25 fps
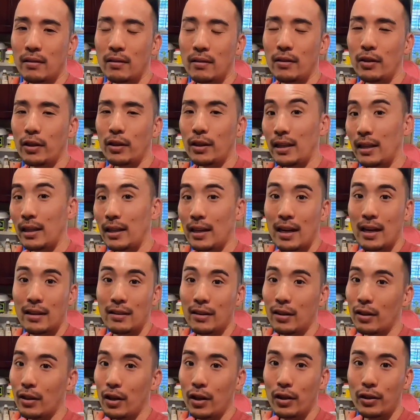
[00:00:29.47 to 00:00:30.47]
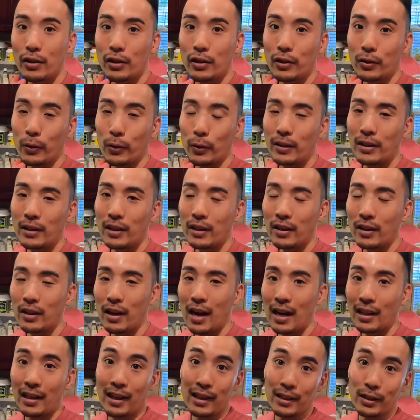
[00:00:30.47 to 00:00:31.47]
You can eat it as a lunch or dinner.
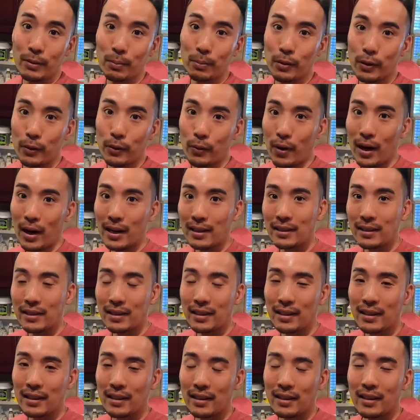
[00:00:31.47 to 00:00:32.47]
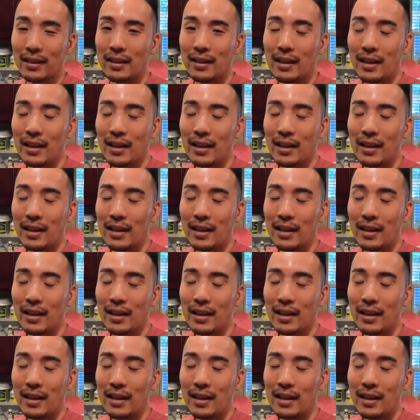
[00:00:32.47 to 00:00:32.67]
I like to put rice in it.